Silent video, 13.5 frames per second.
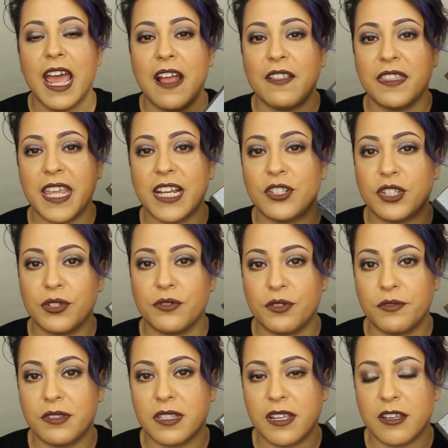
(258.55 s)
and they do
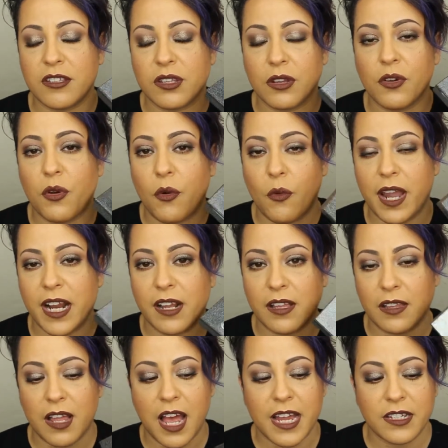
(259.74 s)
use this quite a
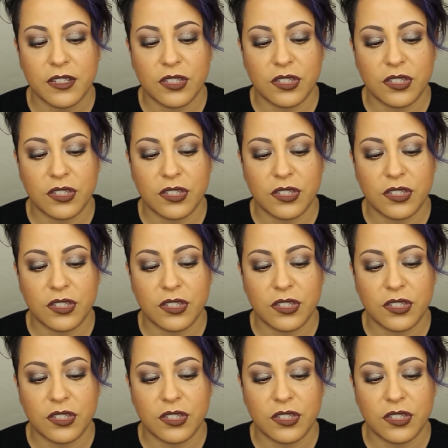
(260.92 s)
lot.